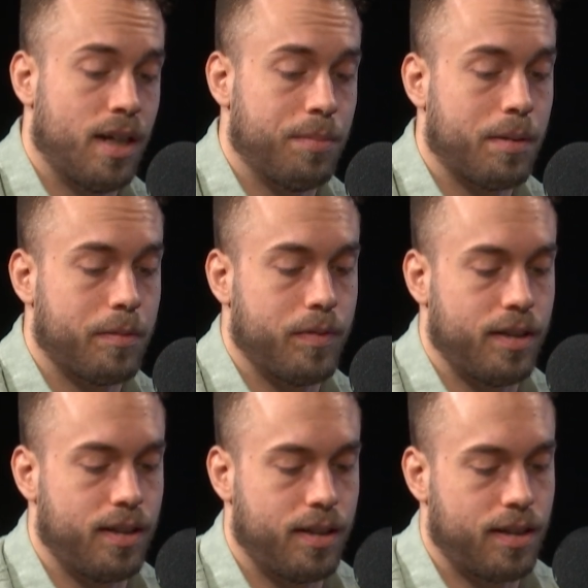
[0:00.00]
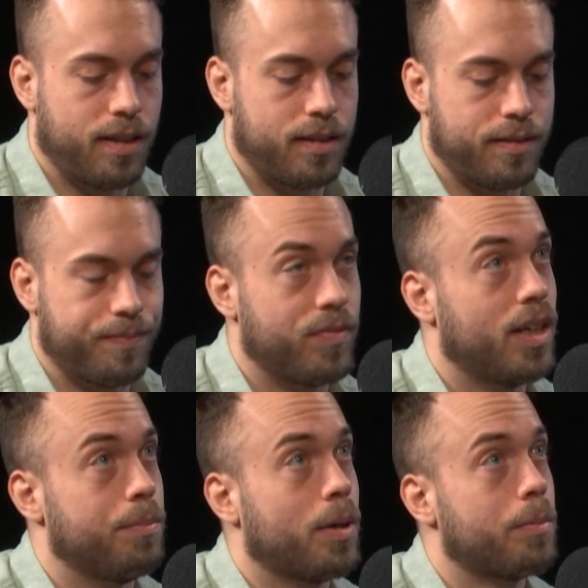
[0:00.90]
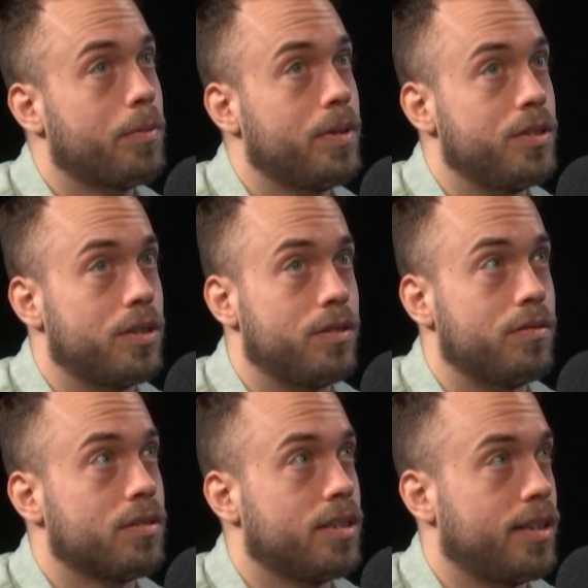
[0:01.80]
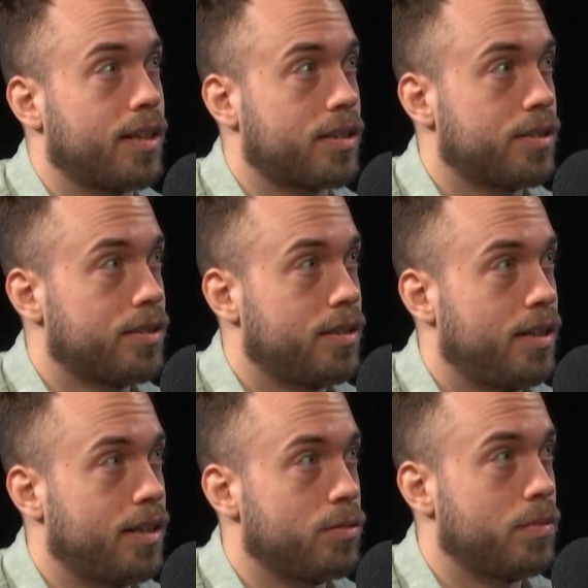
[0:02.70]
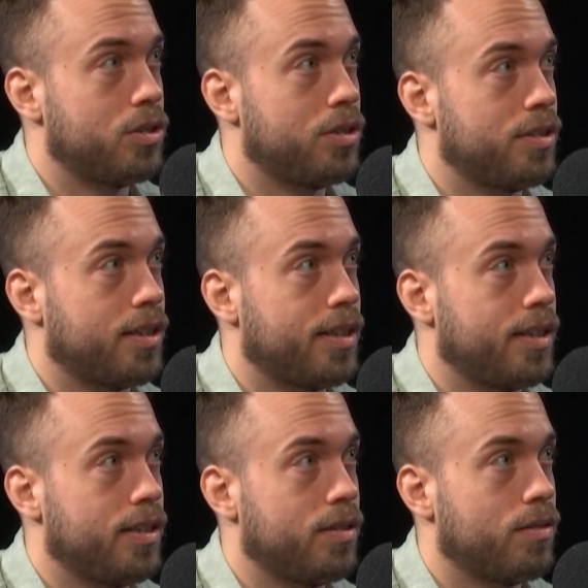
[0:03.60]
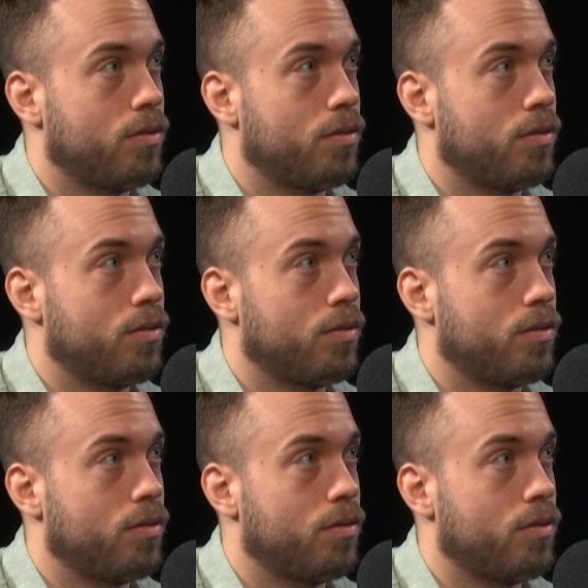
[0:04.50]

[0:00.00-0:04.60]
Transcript: I probably don't connect as much as I